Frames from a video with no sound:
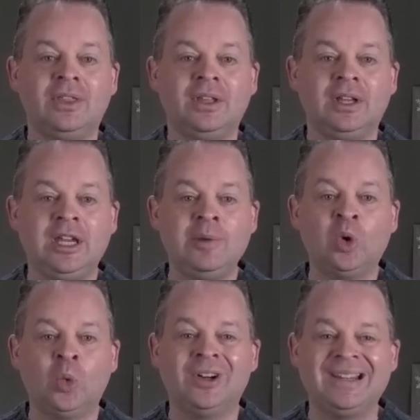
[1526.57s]
the
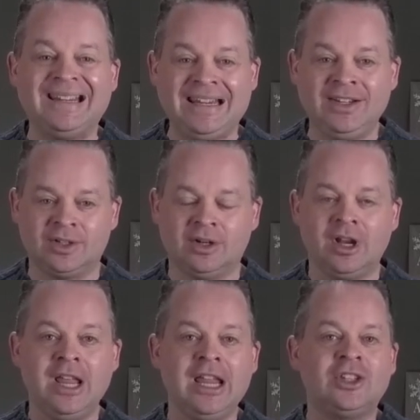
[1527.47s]
Hebrew word
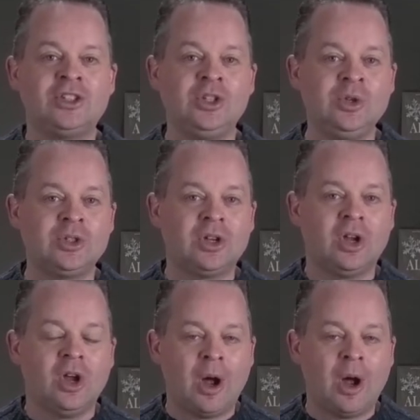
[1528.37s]
ezer. It's used